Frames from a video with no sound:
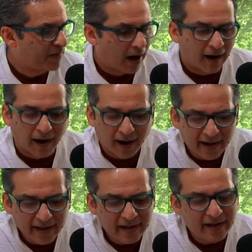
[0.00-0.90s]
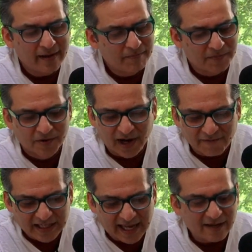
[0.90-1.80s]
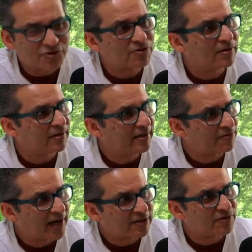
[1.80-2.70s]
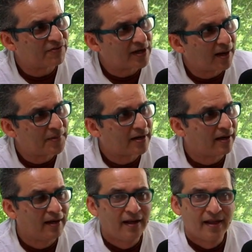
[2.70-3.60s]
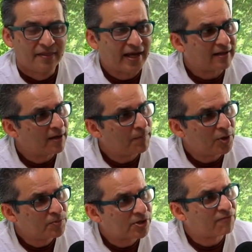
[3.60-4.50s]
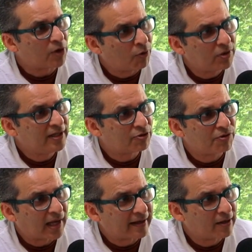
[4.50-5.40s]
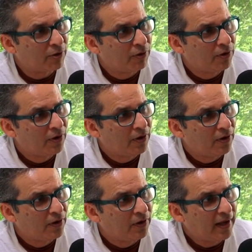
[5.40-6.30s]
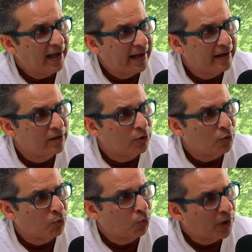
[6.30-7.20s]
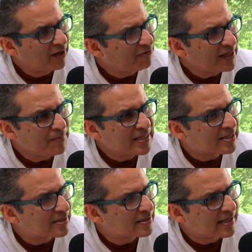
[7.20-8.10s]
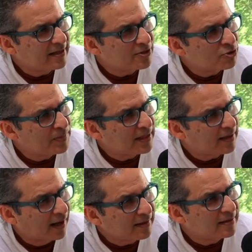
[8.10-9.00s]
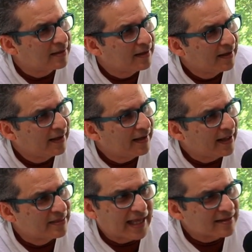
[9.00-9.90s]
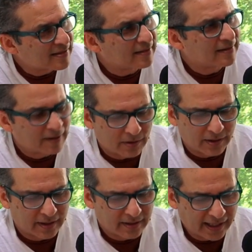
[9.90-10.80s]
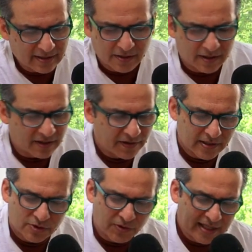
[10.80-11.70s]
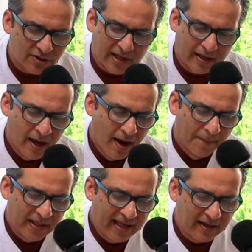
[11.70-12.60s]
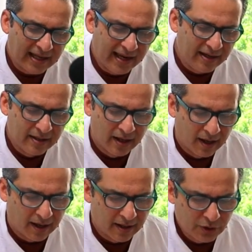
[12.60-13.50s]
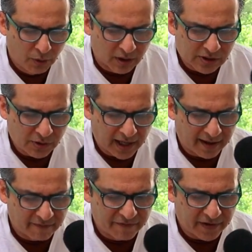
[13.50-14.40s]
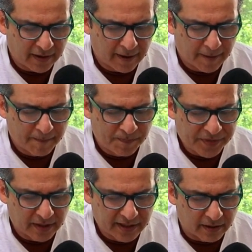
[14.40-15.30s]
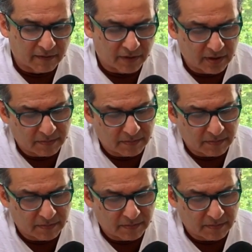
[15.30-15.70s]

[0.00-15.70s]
high gravitational interaction phenomena that can be observed only through LIGO. And one of them is slated to be cut. And that's a little strange thing. But then again, you also have, there are